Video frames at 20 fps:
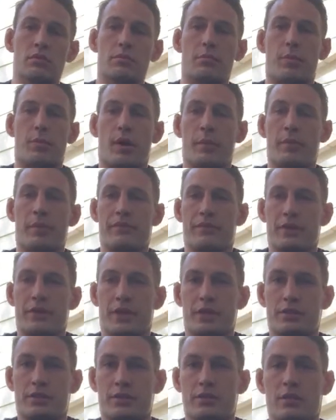burp if you
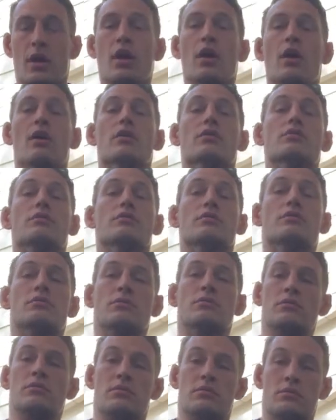need to.
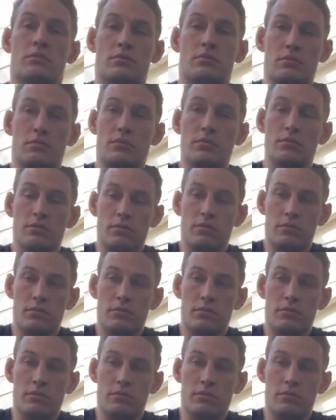And